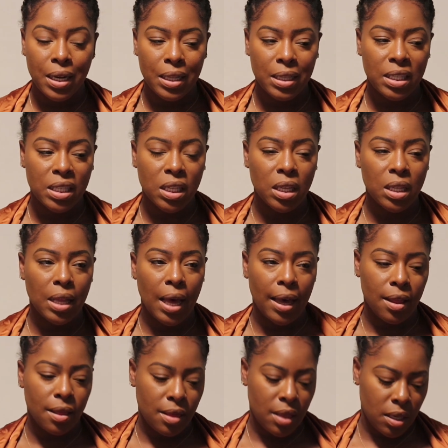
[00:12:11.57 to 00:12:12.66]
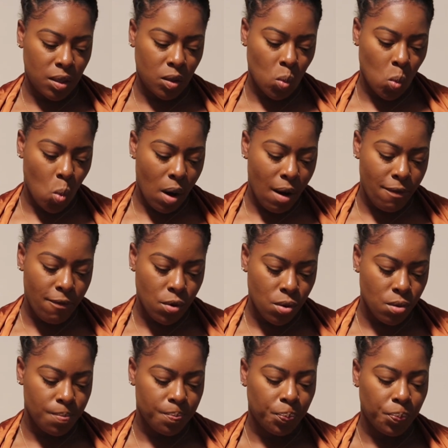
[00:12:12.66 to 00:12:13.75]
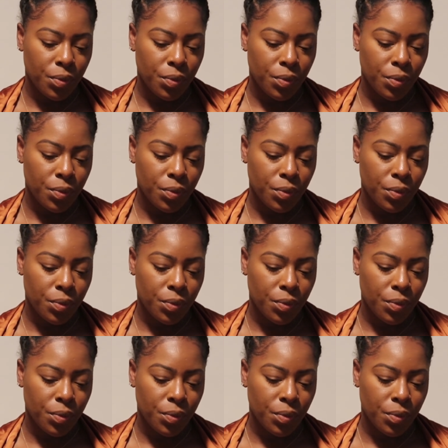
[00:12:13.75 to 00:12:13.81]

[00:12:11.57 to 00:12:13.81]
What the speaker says: It's like this waffle